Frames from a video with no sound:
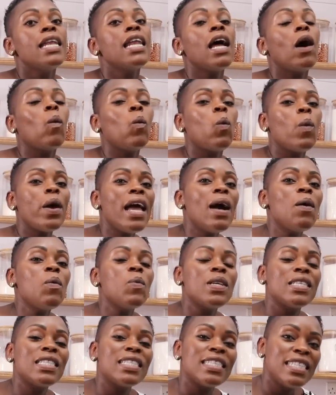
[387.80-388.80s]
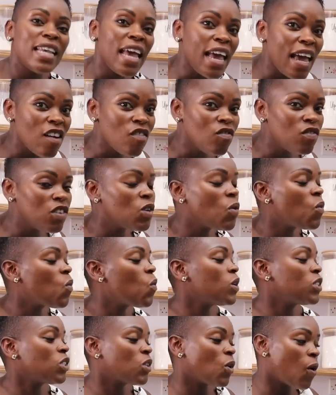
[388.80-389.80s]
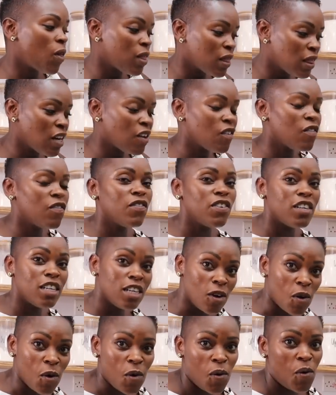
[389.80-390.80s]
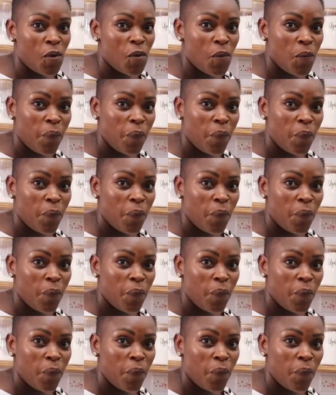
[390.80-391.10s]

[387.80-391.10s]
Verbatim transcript: now where we saved was on the floor